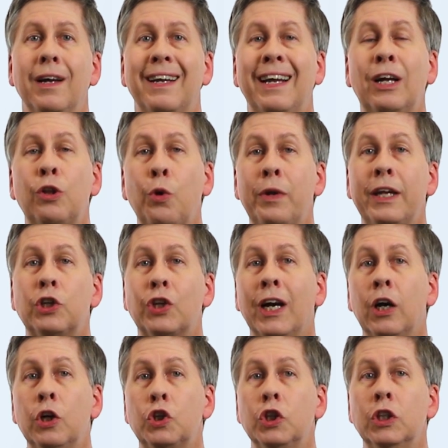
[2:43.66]
including
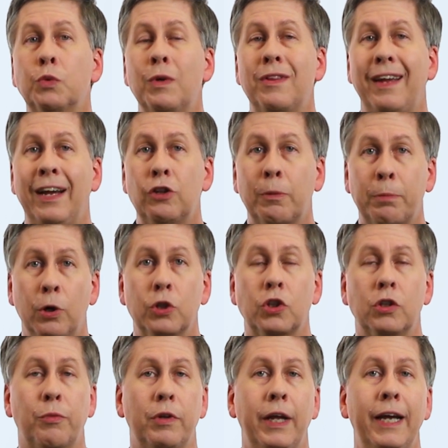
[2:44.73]
challenges with
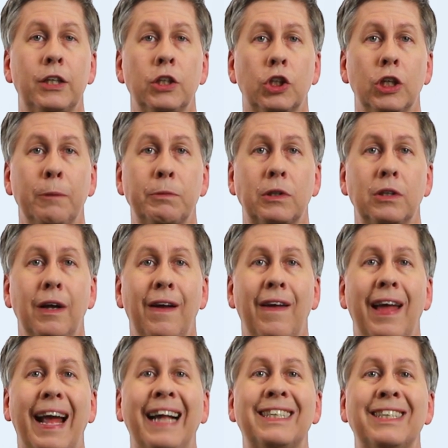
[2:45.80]
interpersonal relationships
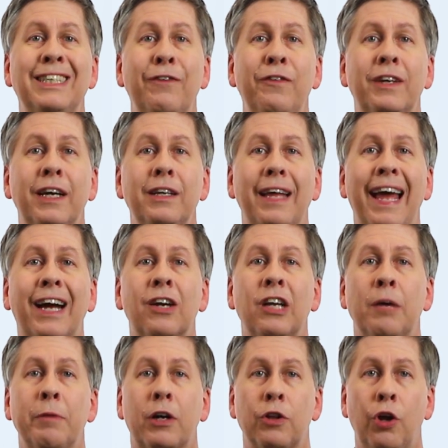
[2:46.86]
and significant
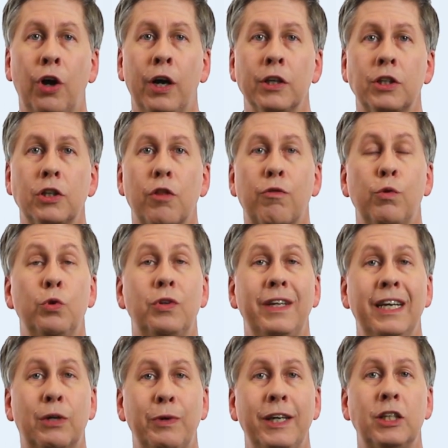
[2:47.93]
economic loss through
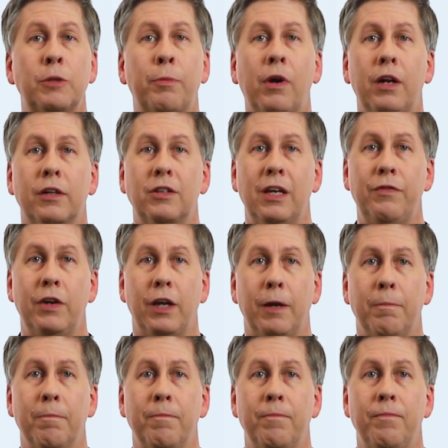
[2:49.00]
decreased
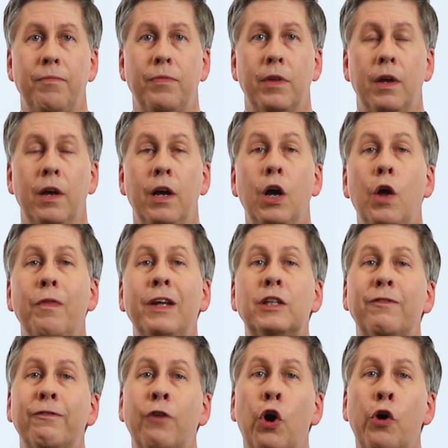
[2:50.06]
productivity.
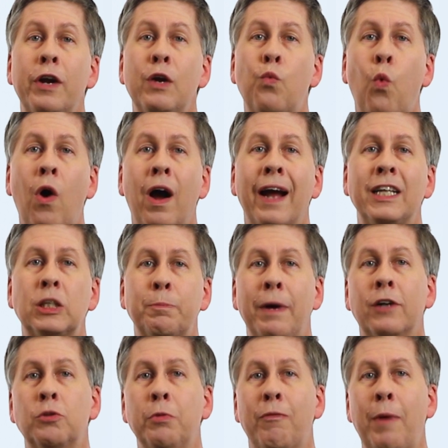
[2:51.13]
This very wide
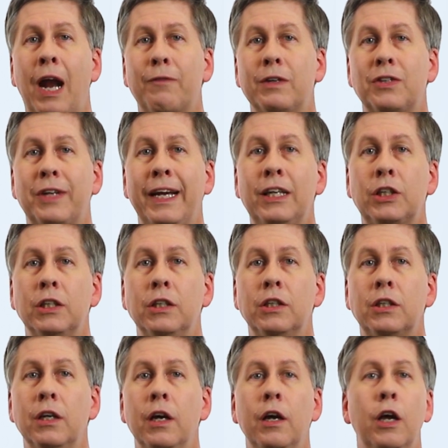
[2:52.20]
spectrum of
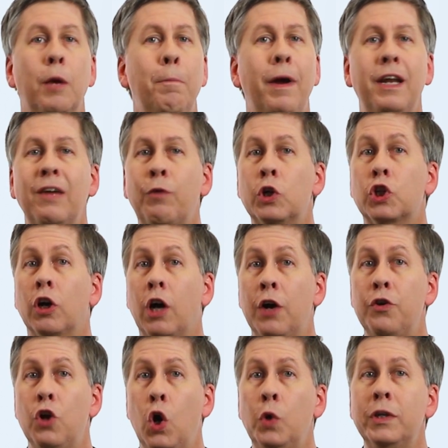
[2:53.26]
manifestations, many of which are
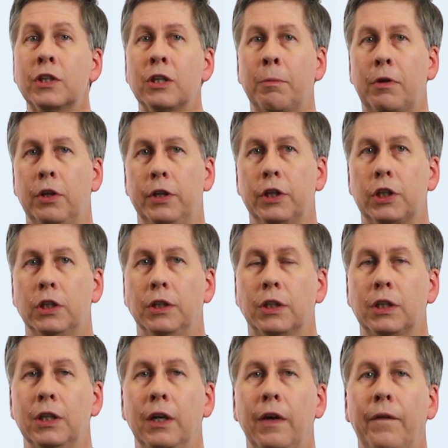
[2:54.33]
unknown to some
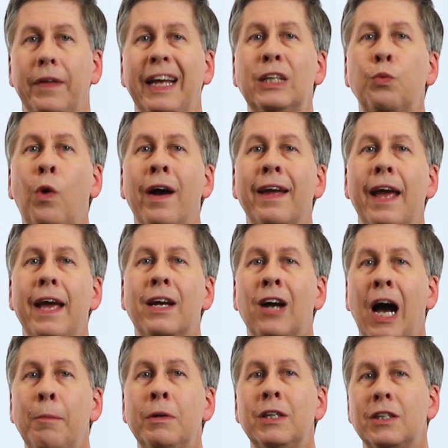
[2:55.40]
clinicians, is why a
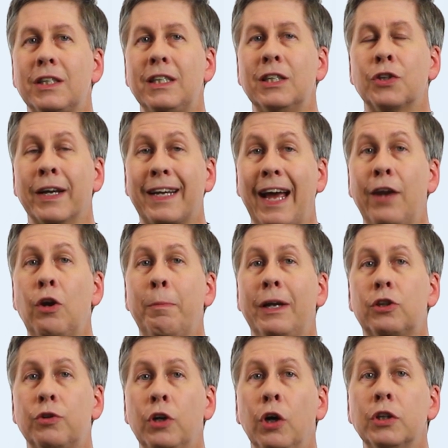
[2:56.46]
common disease like
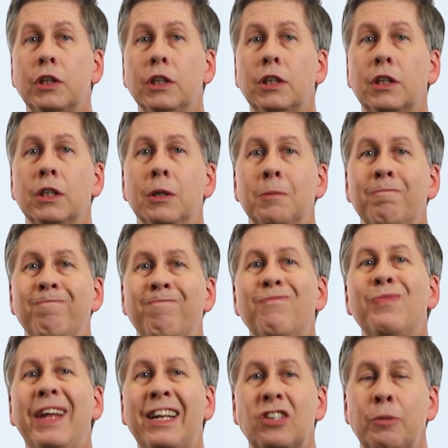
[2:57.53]
endometriosis
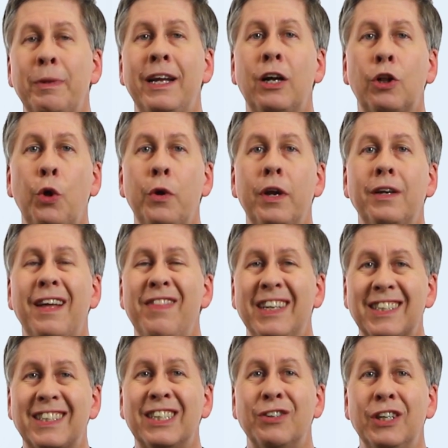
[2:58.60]
needs to be included in
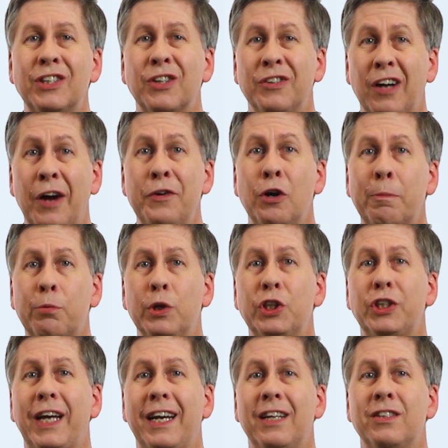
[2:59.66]
this series on
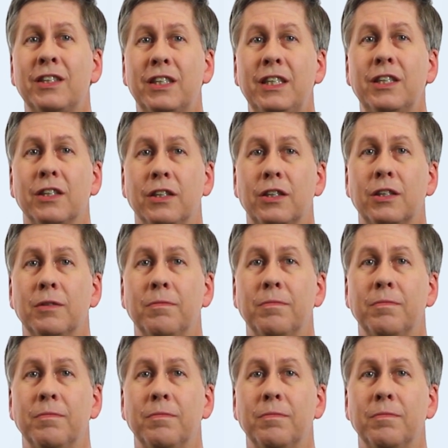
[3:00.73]
underappreciated diseases.